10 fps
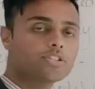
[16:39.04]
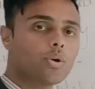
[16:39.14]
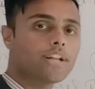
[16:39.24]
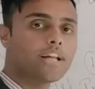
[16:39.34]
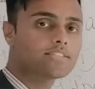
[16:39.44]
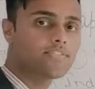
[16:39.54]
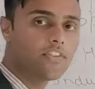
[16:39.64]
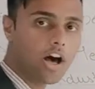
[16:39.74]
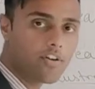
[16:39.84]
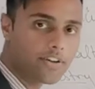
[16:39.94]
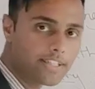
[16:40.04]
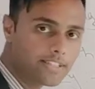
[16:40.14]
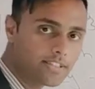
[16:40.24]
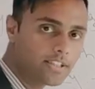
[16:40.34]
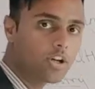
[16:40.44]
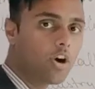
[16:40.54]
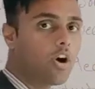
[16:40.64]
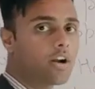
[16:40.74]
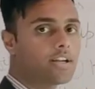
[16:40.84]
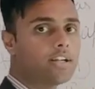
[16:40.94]
known as florist,
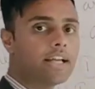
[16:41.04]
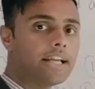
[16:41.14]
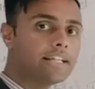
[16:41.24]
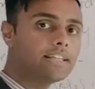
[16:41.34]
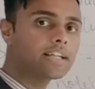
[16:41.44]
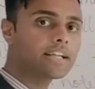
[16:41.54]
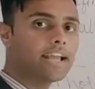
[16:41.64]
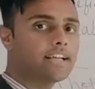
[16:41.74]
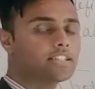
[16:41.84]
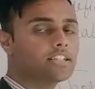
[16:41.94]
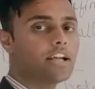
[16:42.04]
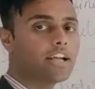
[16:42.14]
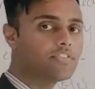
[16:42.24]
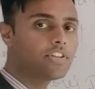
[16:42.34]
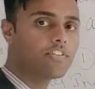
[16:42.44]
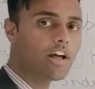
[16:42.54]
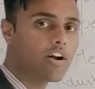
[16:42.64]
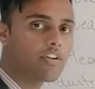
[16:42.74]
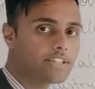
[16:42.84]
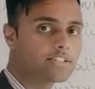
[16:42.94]
or in the case if the
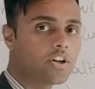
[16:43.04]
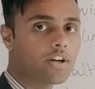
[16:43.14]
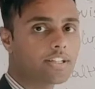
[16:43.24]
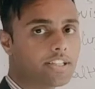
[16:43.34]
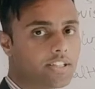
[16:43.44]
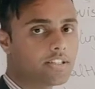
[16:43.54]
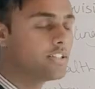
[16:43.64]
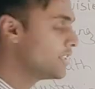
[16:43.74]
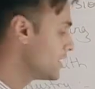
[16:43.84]
flower is not here,